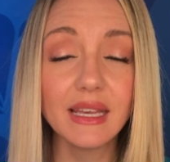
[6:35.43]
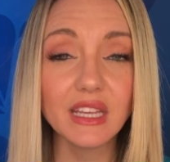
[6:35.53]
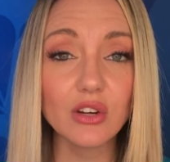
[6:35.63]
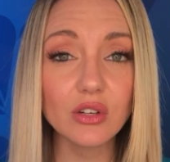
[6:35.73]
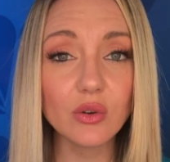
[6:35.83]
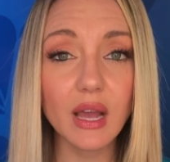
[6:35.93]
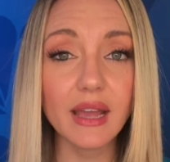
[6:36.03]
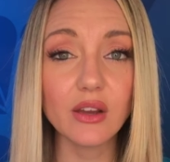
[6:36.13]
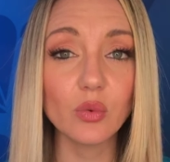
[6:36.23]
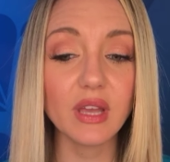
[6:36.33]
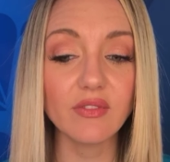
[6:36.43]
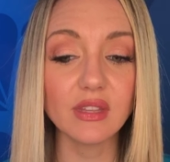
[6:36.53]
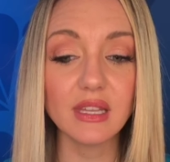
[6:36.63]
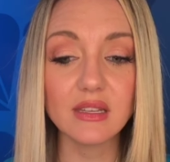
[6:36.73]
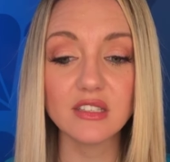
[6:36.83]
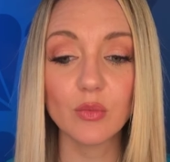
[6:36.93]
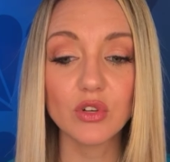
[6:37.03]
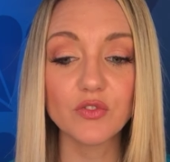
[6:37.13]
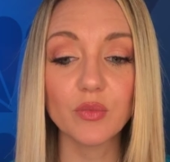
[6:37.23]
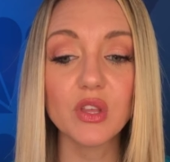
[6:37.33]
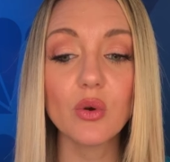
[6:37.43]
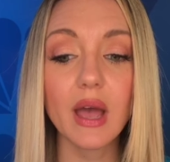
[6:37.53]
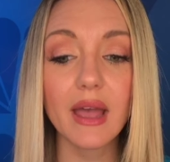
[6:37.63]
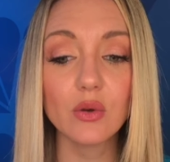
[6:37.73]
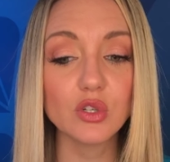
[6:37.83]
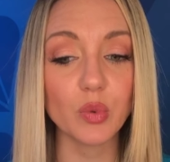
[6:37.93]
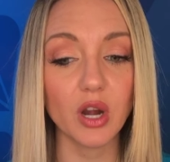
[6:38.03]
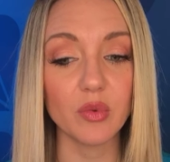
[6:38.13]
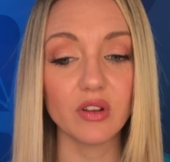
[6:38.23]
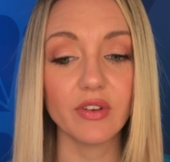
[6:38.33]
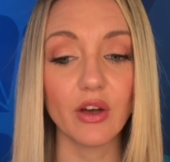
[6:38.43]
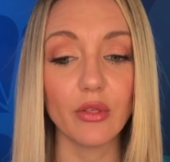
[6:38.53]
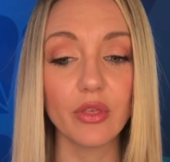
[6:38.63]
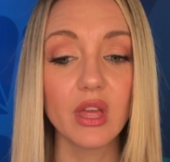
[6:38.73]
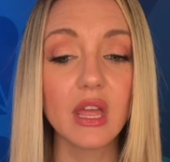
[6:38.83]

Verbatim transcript: Here in Ohio, we have the latest numbers from the Ohio Department of Health.